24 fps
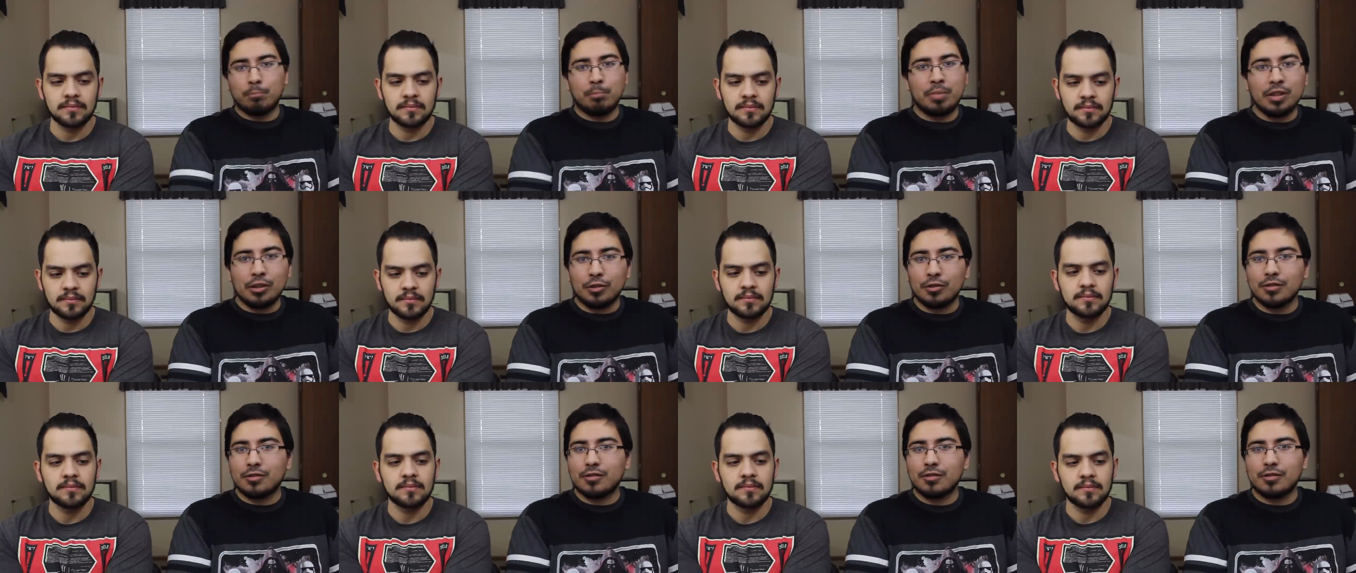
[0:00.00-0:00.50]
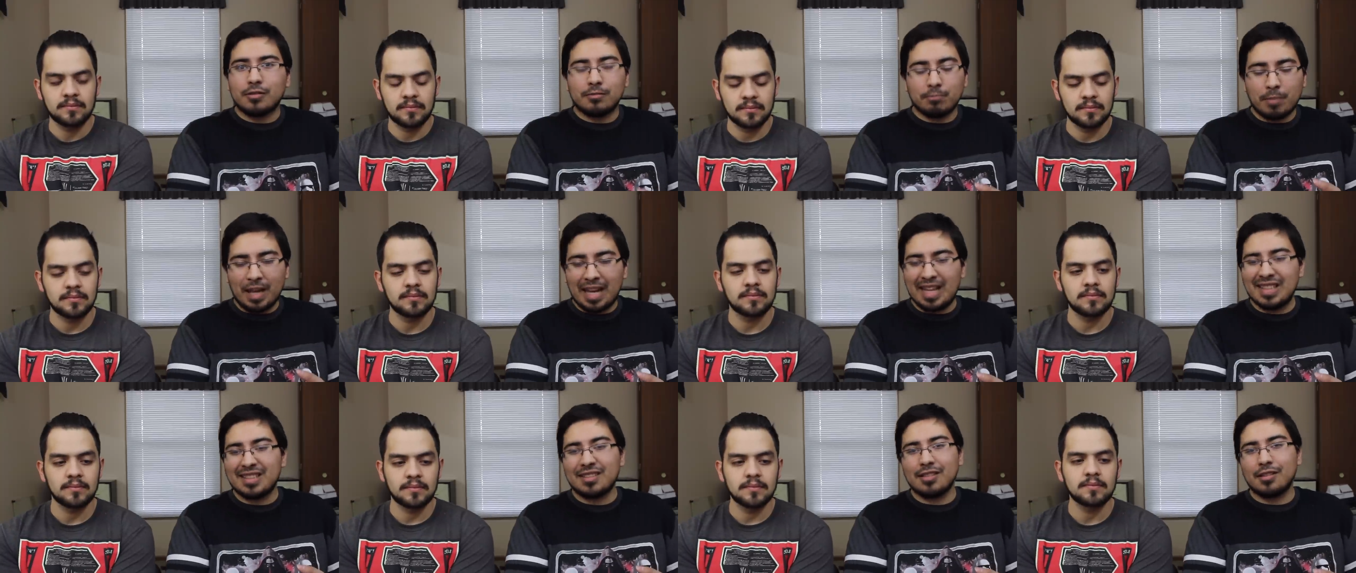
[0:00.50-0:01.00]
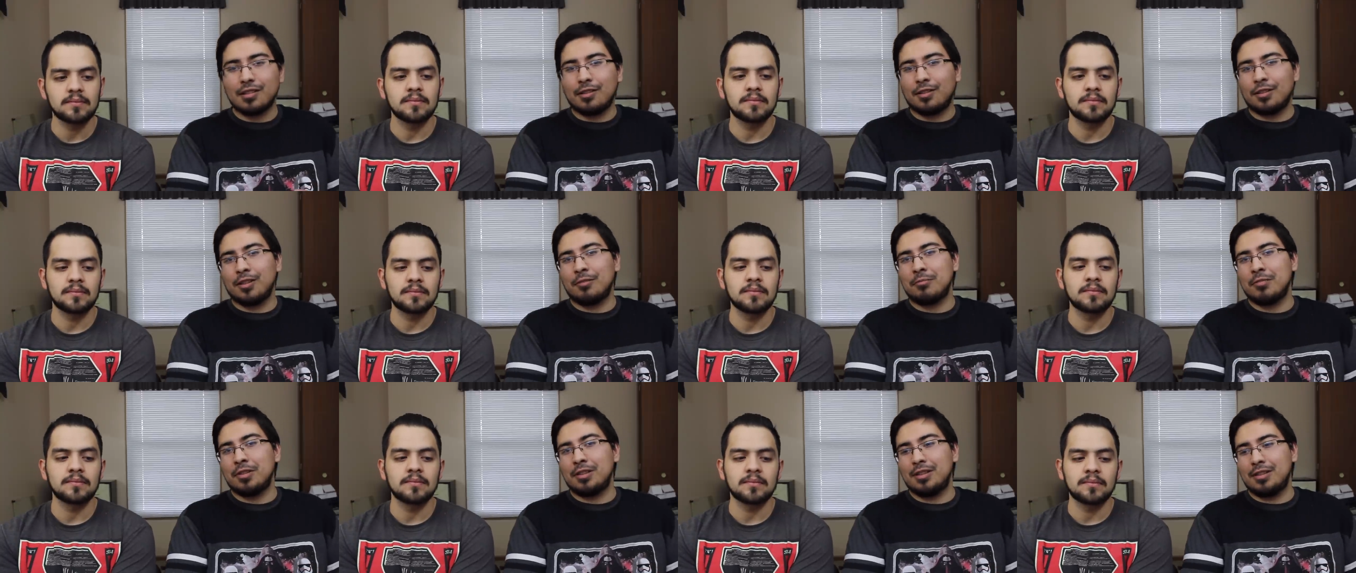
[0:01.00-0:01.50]
Speaker 1: built painted
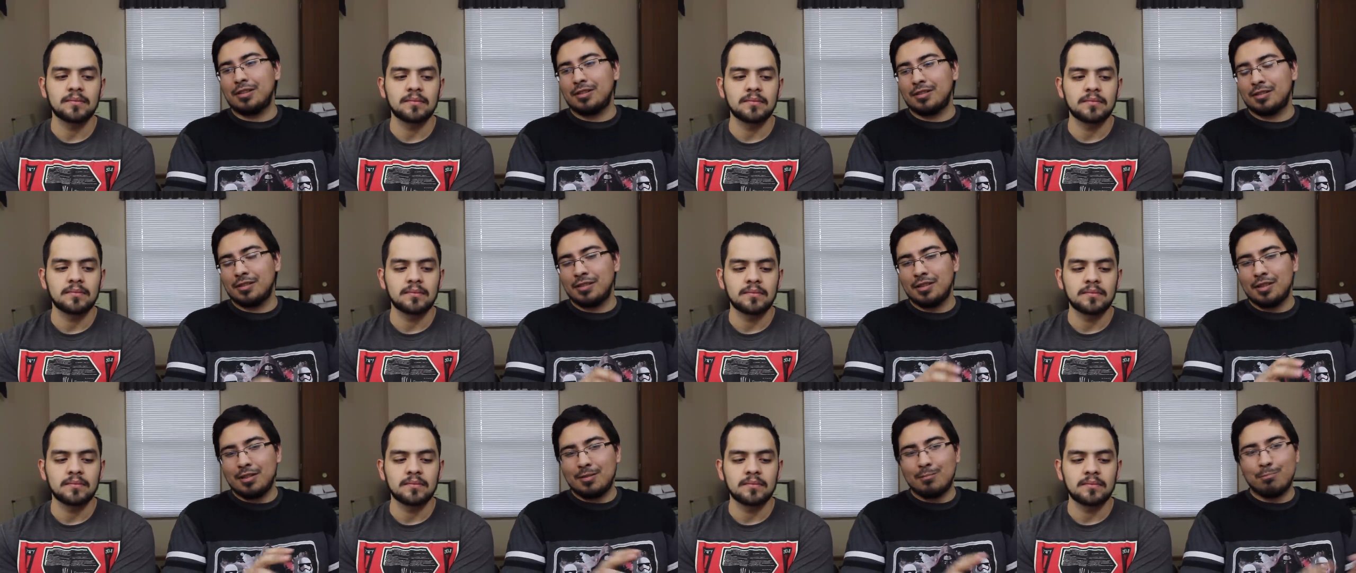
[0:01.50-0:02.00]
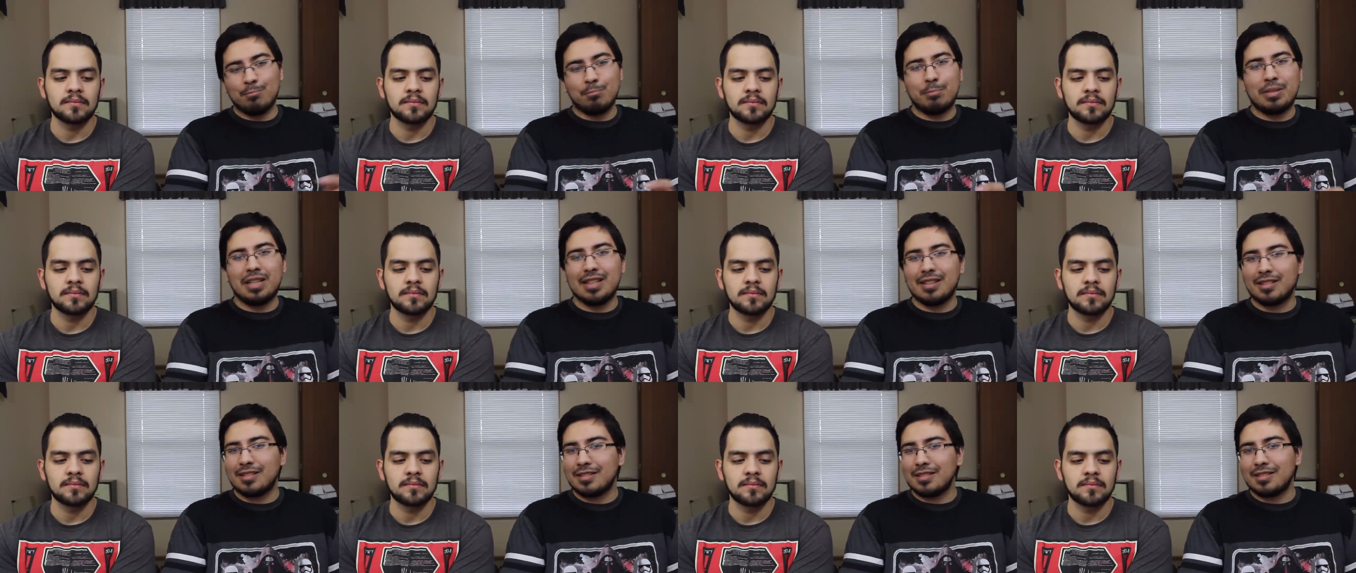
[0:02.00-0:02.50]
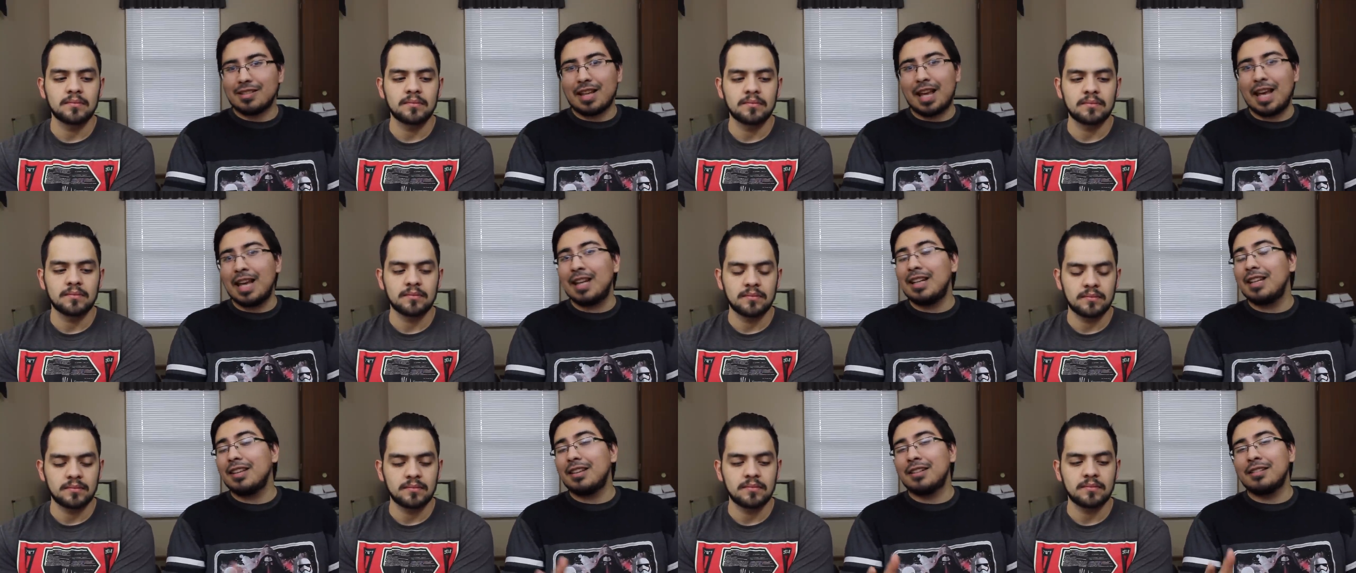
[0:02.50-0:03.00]
armies, bits,
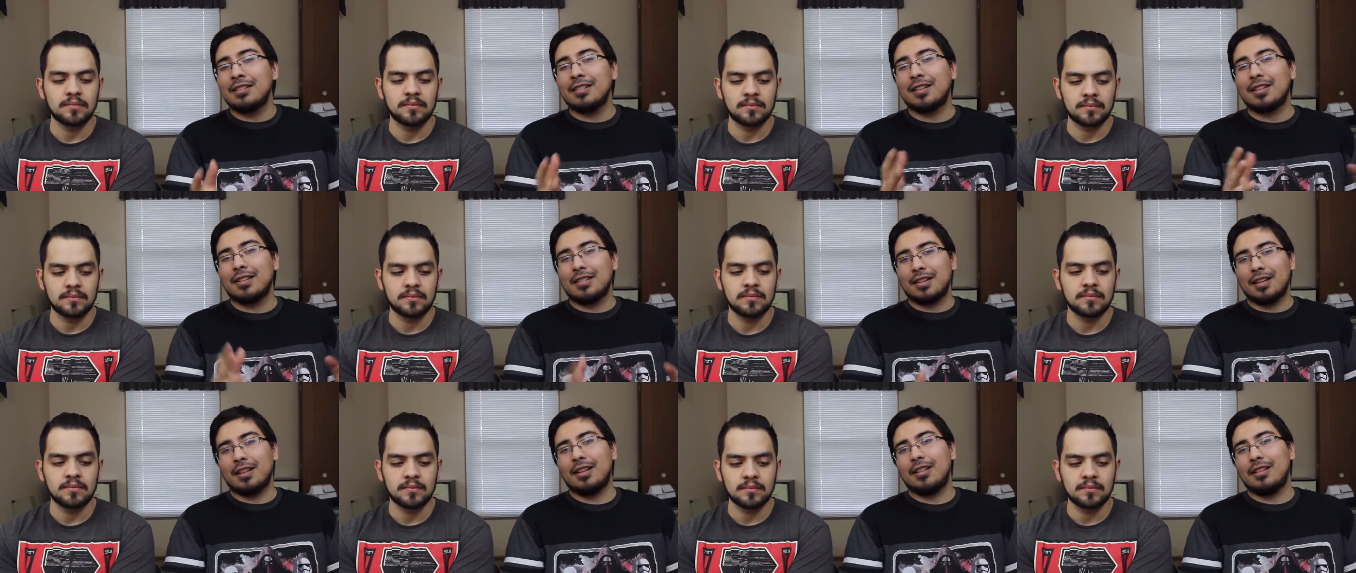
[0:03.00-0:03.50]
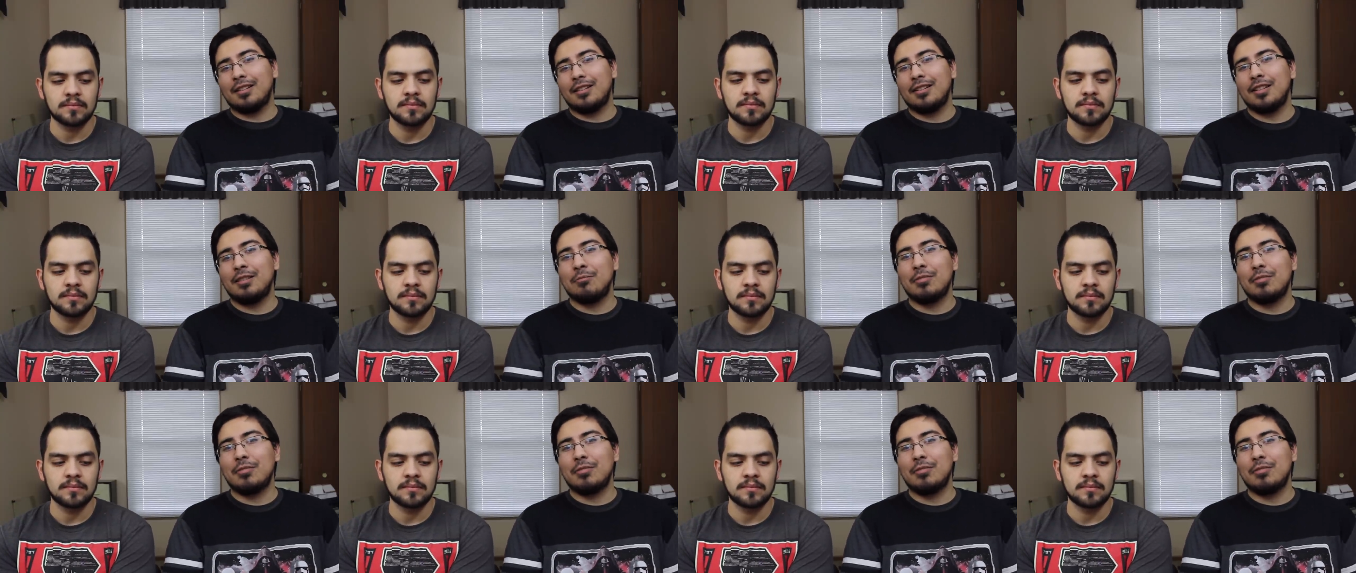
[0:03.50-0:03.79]
anything like that.